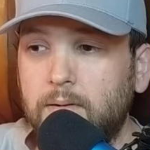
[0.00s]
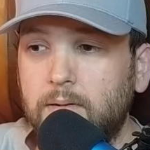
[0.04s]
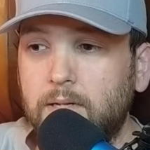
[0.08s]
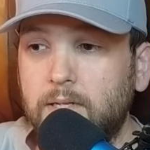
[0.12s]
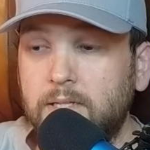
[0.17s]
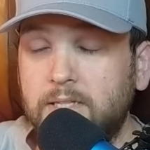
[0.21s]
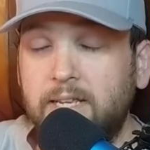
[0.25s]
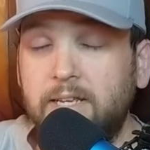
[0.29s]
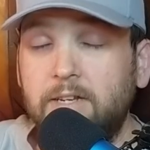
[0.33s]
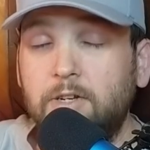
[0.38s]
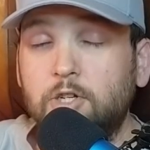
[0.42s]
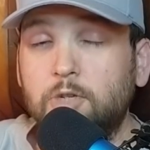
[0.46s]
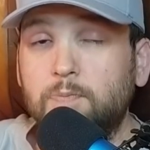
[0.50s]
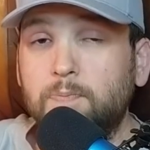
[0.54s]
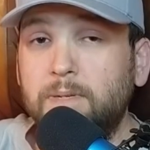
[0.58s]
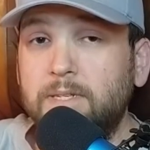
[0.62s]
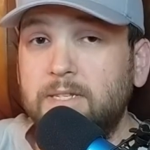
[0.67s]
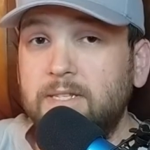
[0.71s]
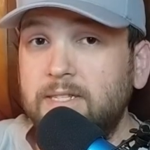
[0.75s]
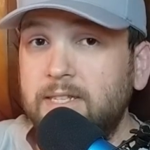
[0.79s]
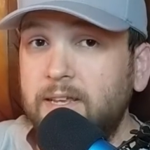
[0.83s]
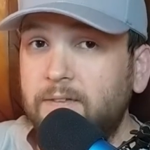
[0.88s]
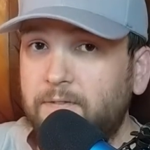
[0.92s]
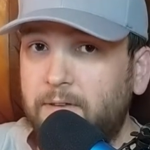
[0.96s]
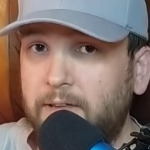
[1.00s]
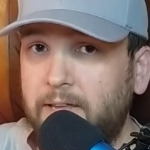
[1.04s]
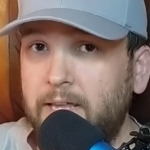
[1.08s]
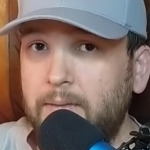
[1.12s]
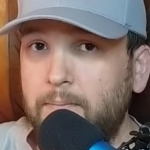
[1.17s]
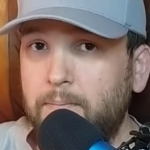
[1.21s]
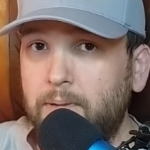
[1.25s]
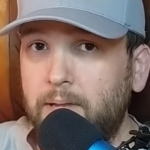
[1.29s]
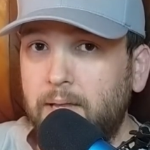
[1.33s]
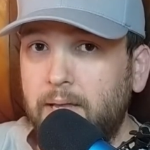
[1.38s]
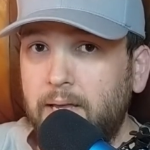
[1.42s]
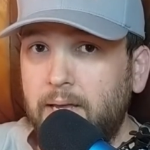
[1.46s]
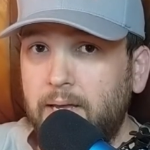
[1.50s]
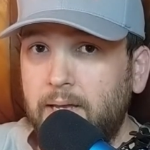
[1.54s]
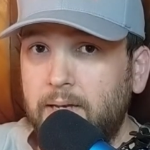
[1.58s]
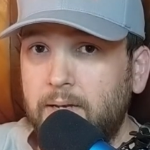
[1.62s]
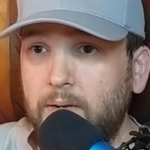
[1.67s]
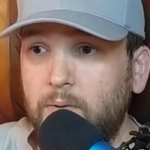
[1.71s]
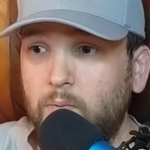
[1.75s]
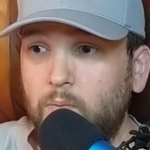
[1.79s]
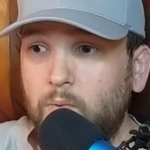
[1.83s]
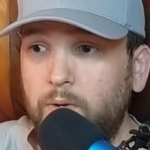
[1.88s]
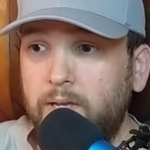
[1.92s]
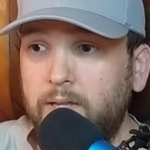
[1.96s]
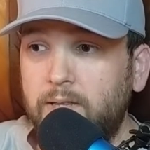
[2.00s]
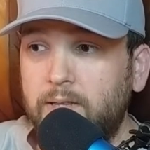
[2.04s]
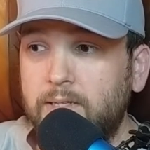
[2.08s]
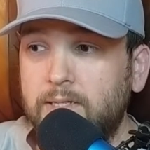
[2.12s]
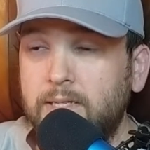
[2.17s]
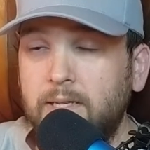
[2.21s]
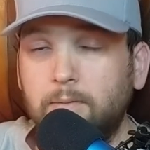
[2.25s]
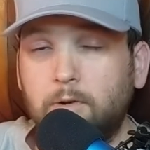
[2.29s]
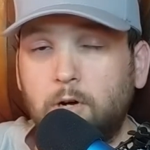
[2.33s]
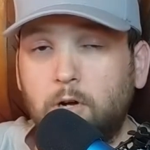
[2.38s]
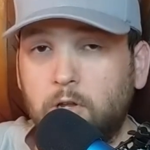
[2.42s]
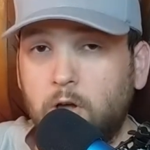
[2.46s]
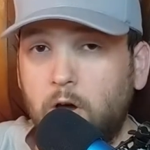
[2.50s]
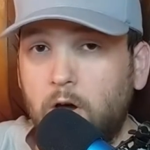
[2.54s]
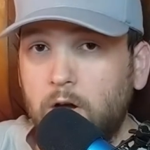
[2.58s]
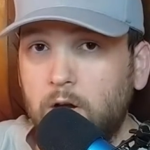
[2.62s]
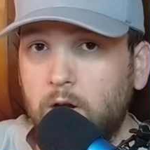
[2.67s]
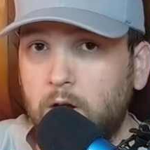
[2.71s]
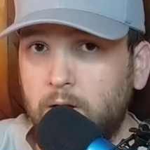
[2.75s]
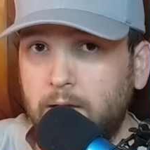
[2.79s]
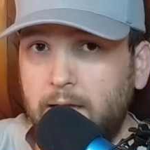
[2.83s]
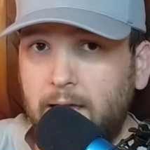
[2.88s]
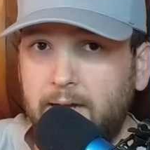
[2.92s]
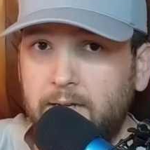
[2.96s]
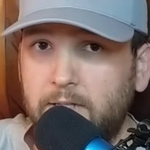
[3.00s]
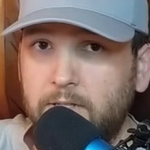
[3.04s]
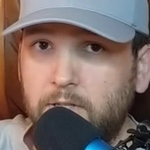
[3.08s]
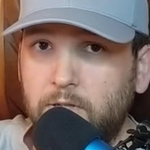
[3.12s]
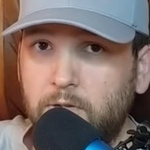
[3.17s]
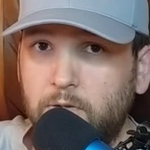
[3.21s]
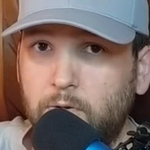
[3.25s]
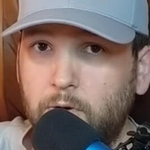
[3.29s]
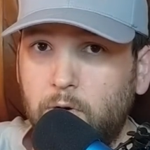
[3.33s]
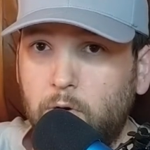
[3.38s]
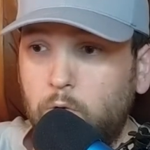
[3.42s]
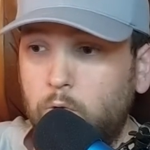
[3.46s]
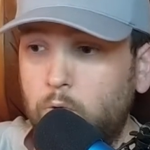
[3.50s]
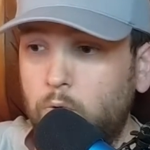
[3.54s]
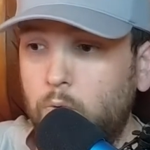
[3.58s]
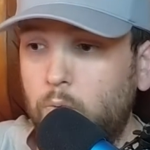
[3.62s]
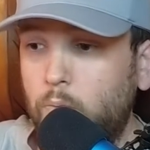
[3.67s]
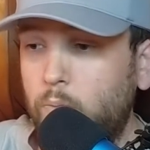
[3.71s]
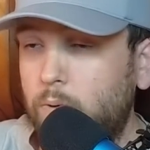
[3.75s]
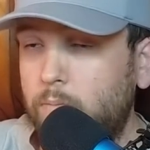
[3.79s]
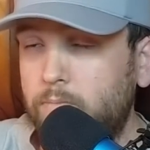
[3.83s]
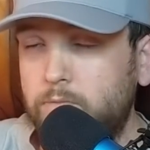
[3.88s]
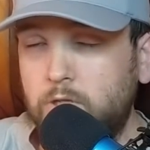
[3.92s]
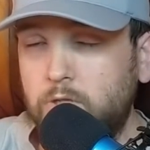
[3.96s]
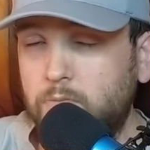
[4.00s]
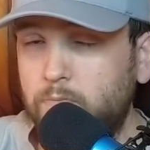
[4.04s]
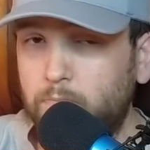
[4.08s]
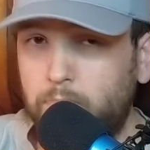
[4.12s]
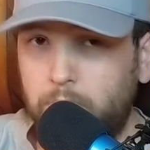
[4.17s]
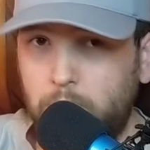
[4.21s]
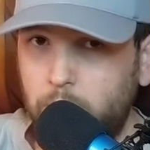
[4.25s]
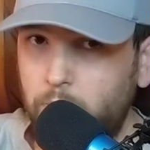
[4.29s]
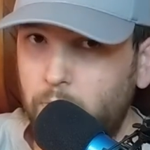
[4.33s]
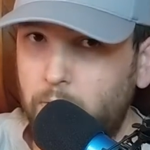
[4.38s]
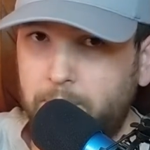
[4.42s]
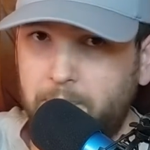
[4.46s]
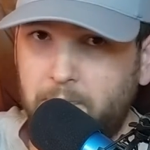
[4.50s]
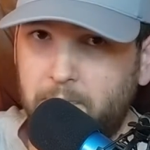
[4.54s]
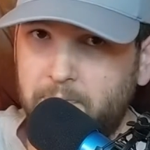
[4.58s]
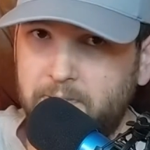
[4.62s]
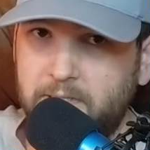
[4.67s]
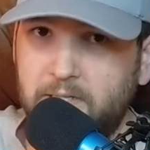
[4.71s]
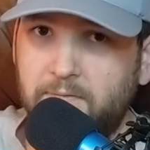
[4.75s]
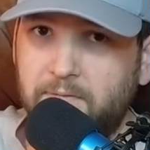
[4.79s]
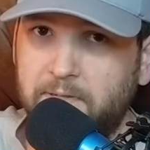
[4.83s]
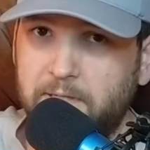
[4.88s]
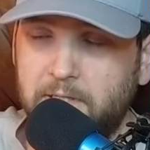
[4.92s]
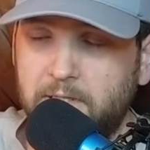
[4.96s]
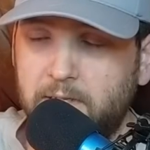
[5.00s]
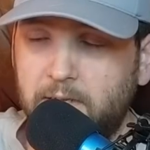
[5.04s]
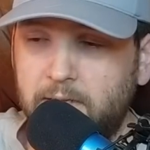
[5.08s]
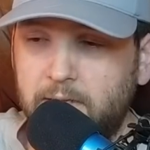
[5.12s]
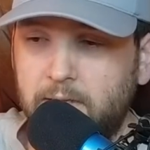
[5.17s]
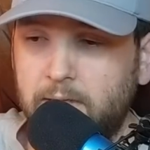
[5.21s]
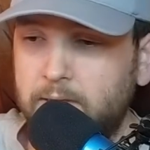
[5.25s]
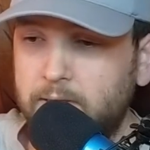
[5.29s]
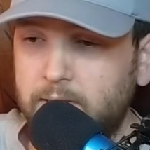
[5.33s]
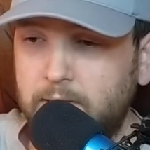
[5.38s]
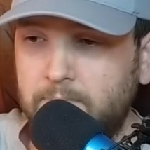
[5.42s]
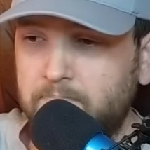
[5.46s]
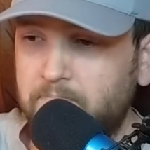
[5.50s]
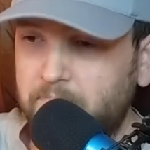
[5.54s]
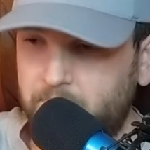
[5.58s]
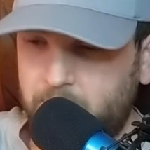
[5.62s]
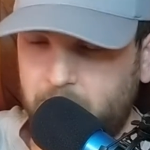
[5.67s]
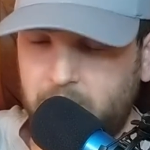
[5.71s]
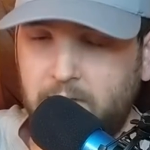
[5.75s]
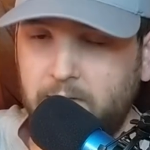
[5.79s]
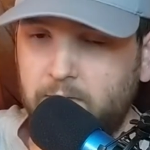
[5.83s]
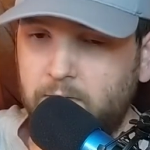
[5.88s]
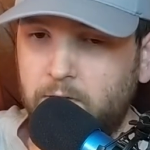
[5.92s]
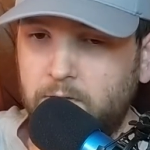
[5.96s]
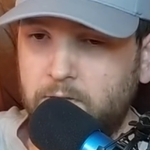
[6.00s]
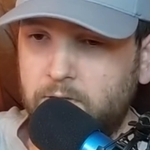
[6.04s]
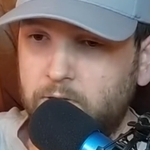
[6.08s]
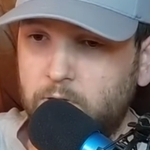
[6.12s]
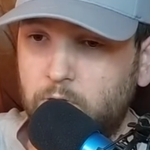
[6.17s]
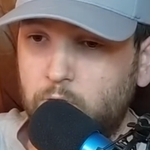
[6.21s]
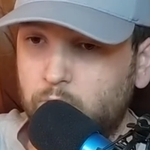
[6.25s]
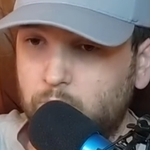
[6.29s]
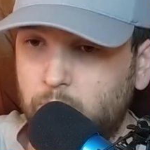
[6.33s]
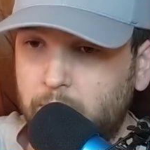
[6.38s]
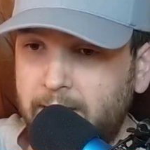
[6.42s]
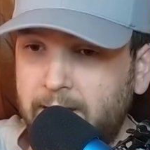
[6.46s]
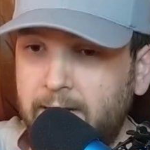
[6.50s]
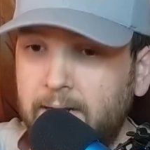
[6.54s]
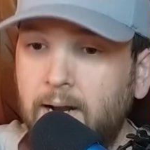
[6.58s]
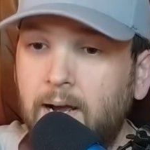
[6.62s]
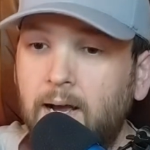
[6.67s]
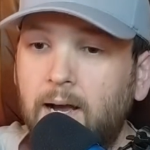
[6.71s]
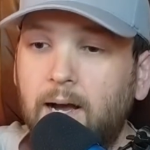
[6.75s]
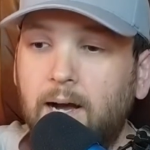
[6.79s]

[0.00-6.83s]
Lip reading: Contenders Pacific. He played with a team called Hong Kong Attitude, who just blew up the Pacific scene. They looked great.